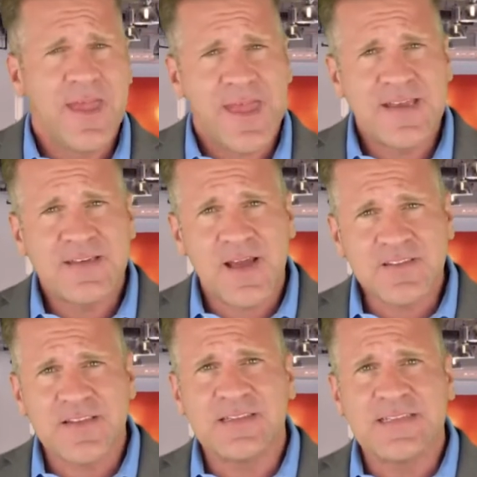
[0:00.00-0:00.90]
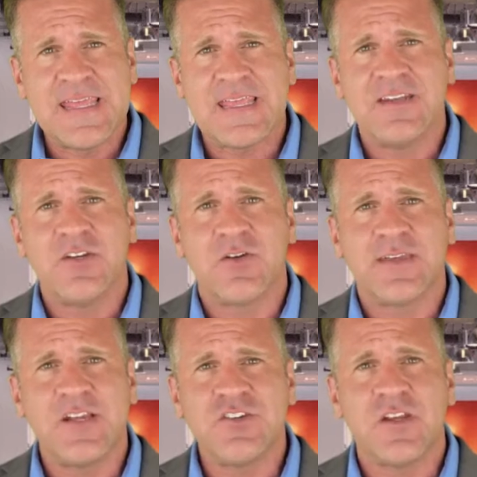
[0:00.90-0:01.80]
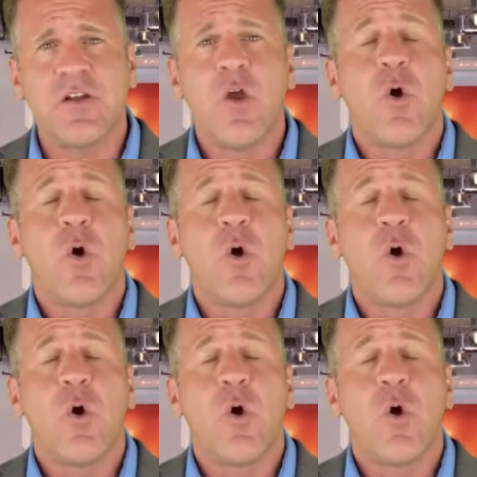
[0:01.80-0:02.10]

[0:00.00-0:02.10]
and doesn't leak into your kitchen